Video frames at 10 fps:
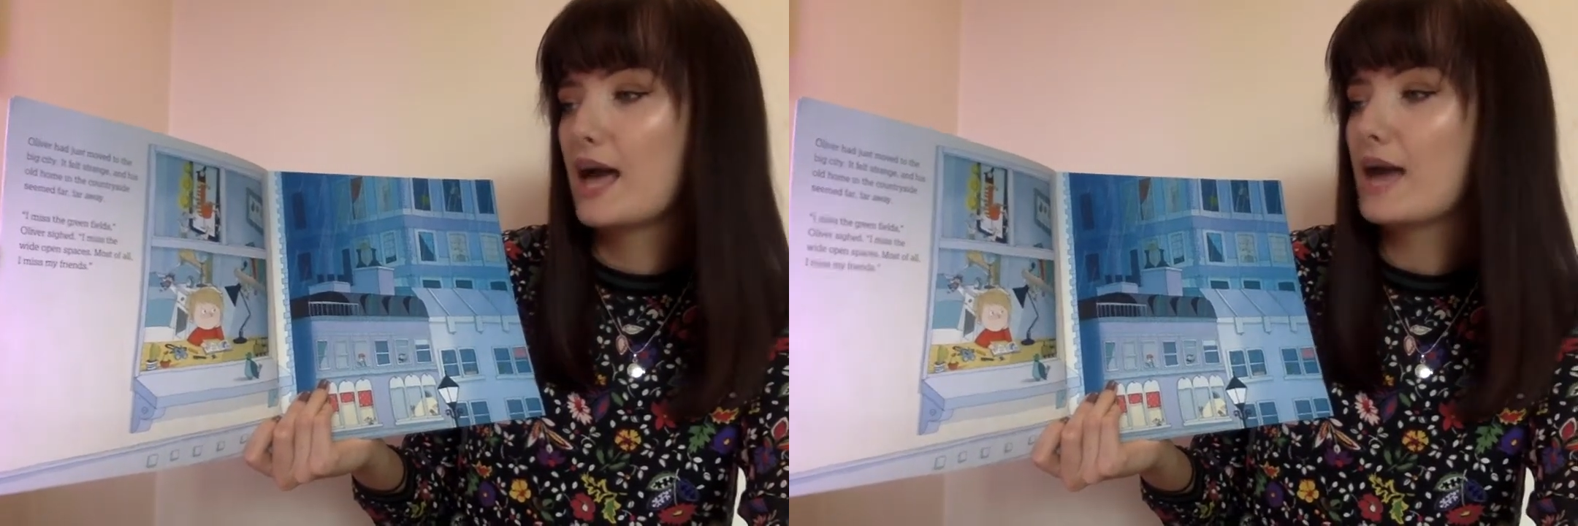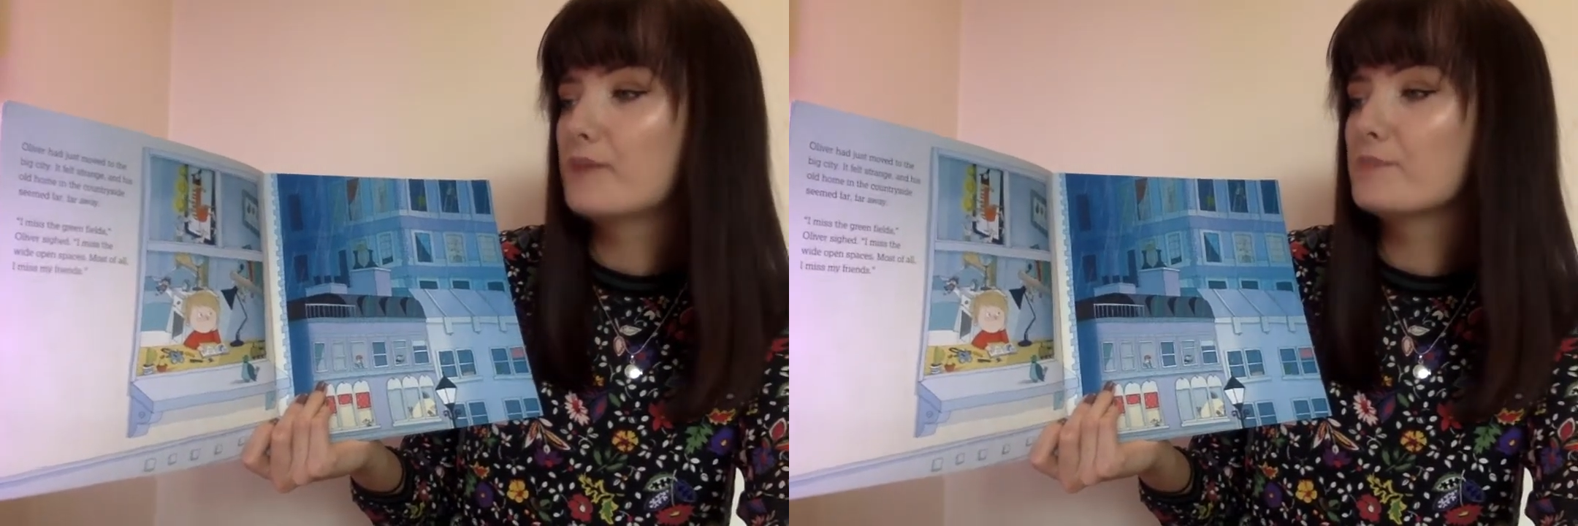
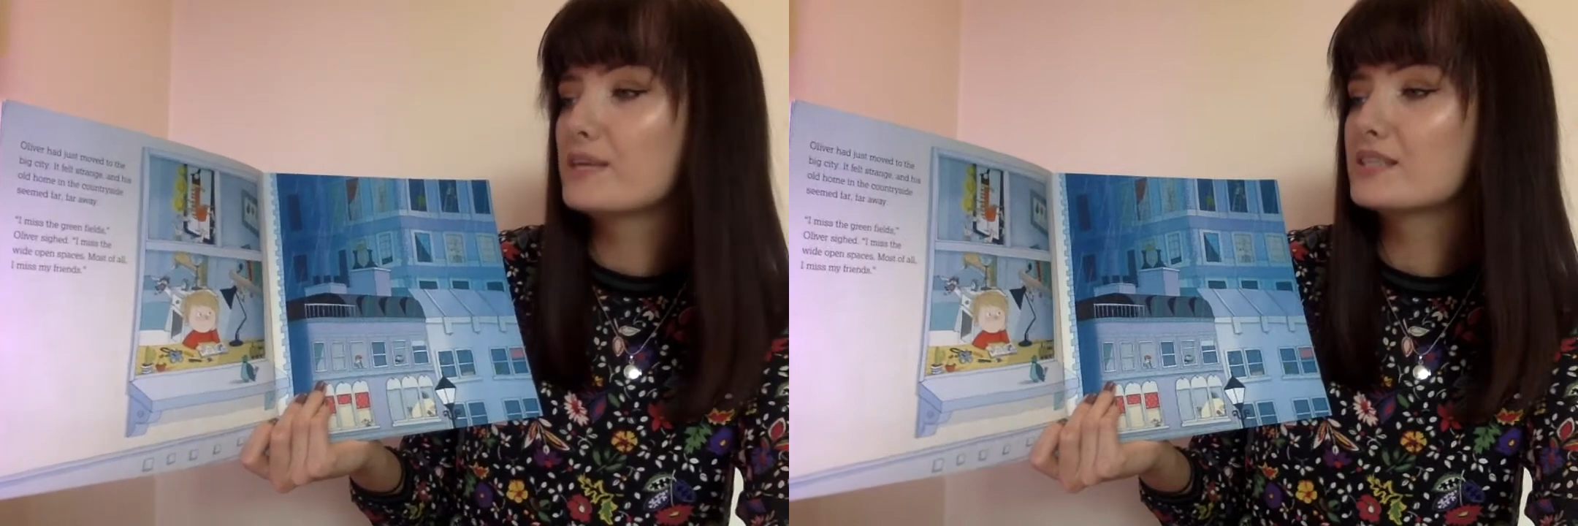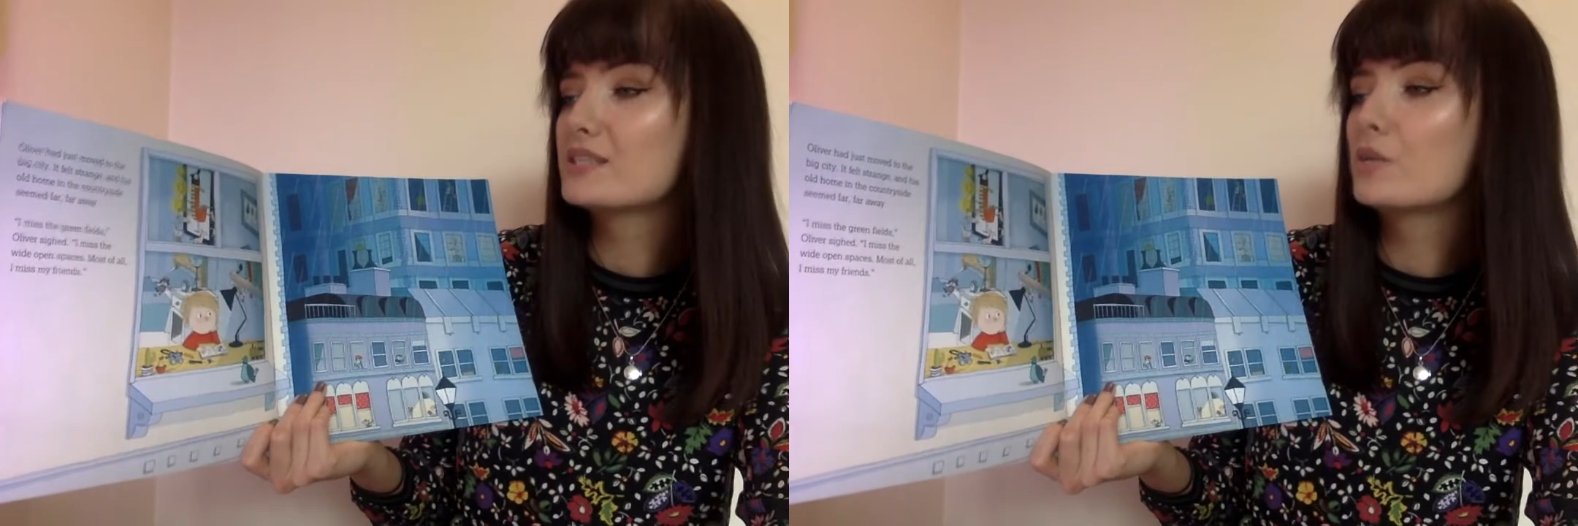I
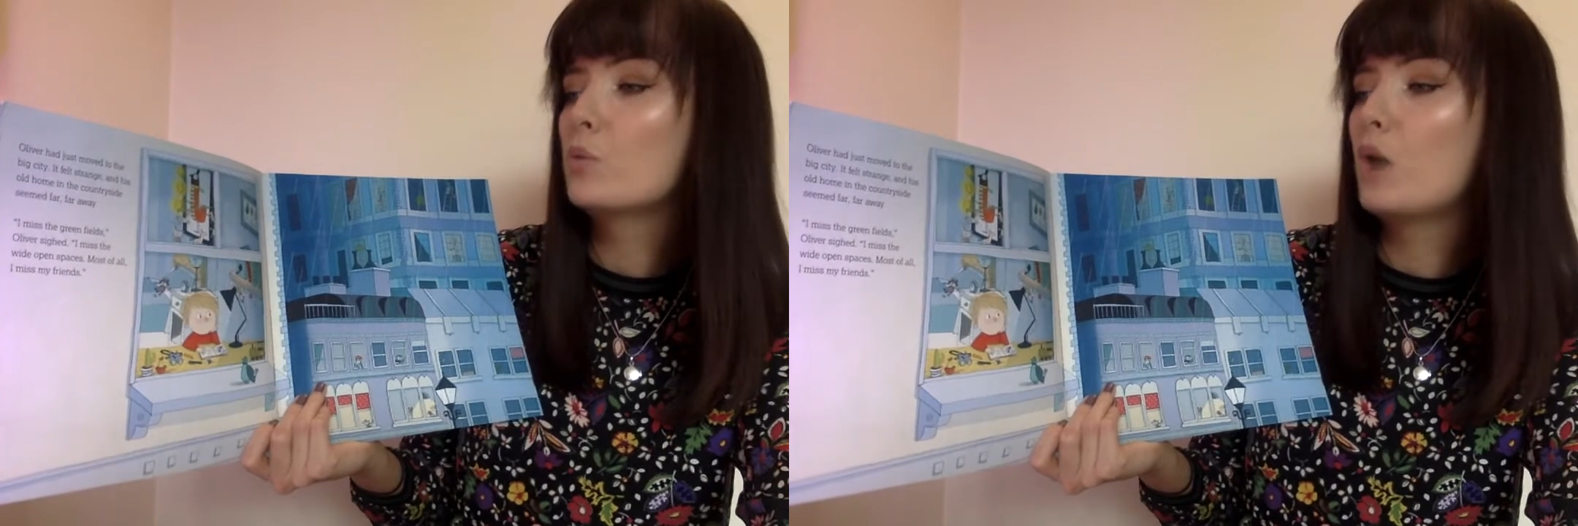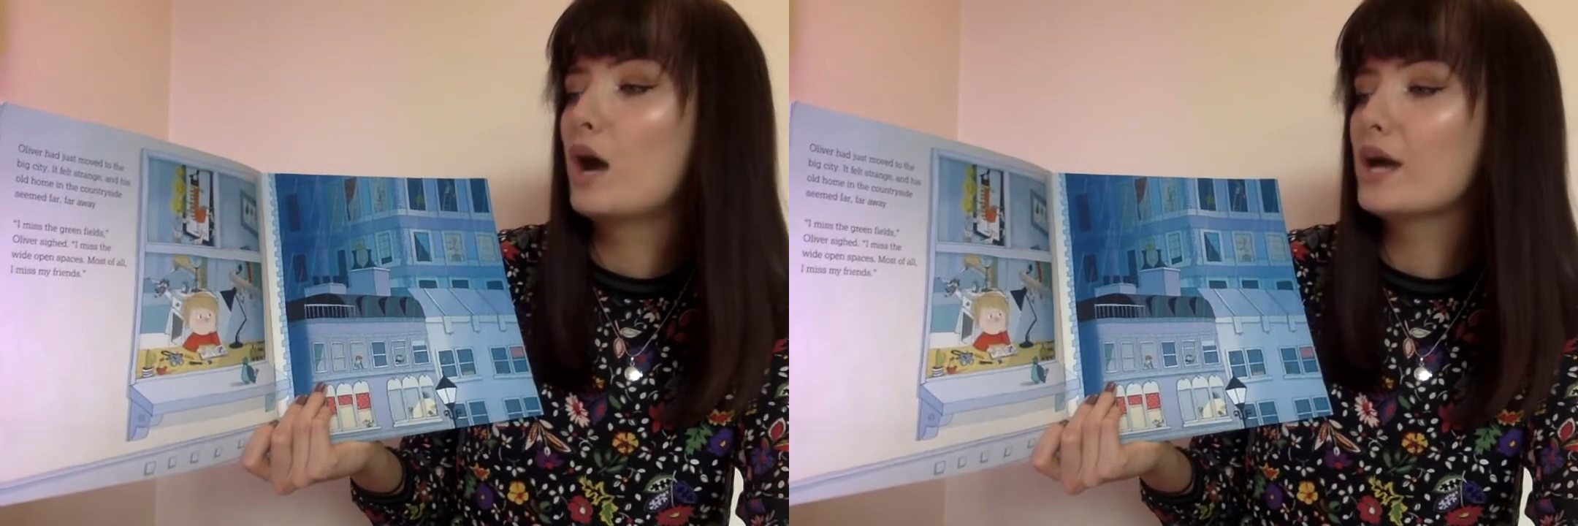miss the
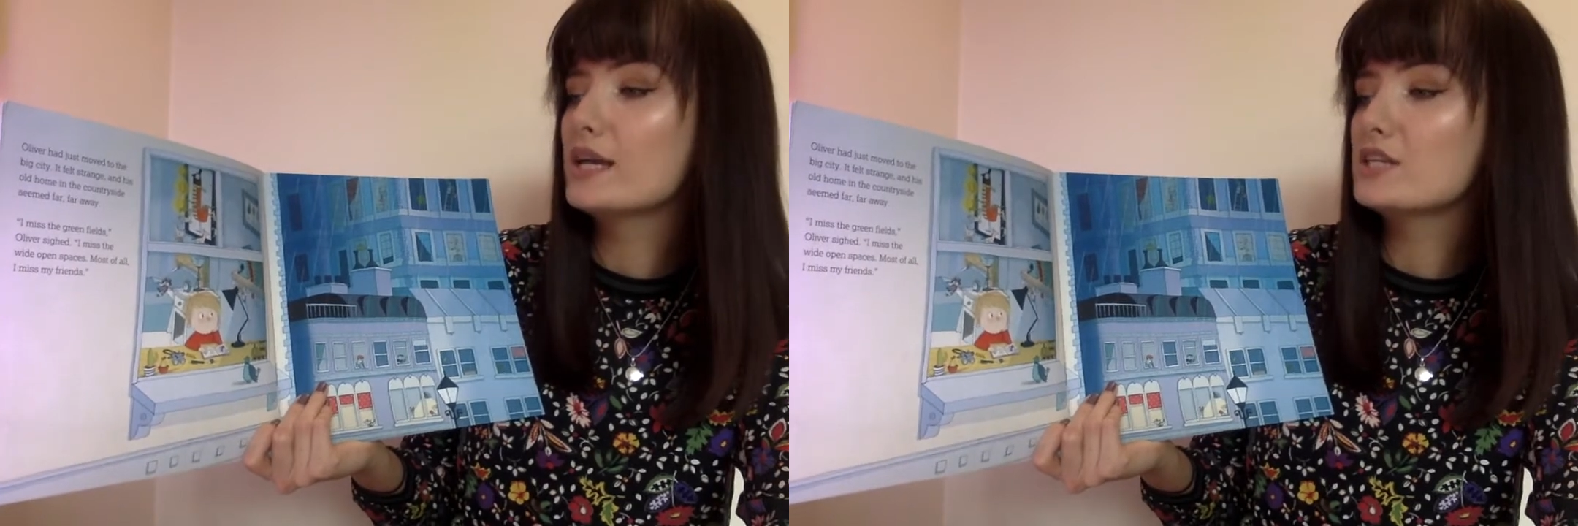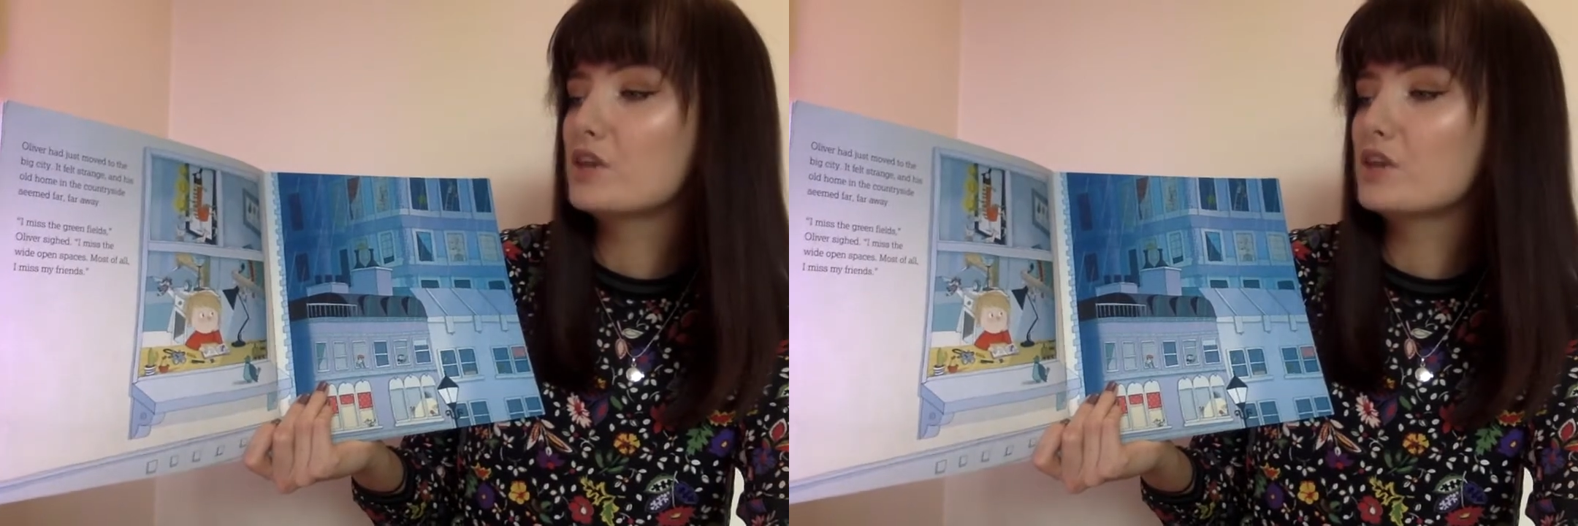wide